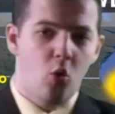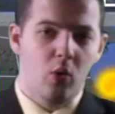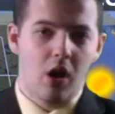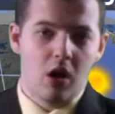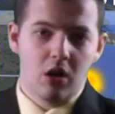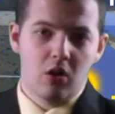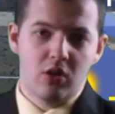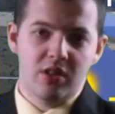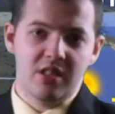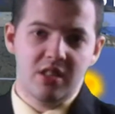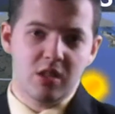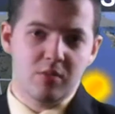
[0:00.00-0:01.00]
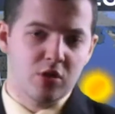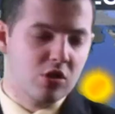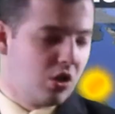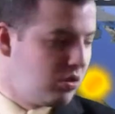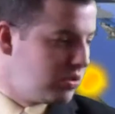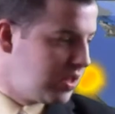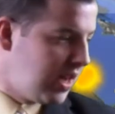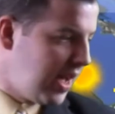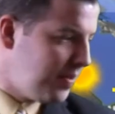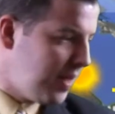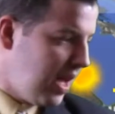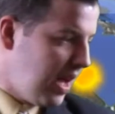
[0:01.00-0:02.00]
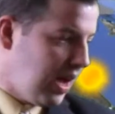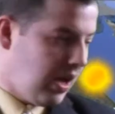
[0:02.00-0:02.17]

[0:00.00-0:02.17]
we are going to see some snow today,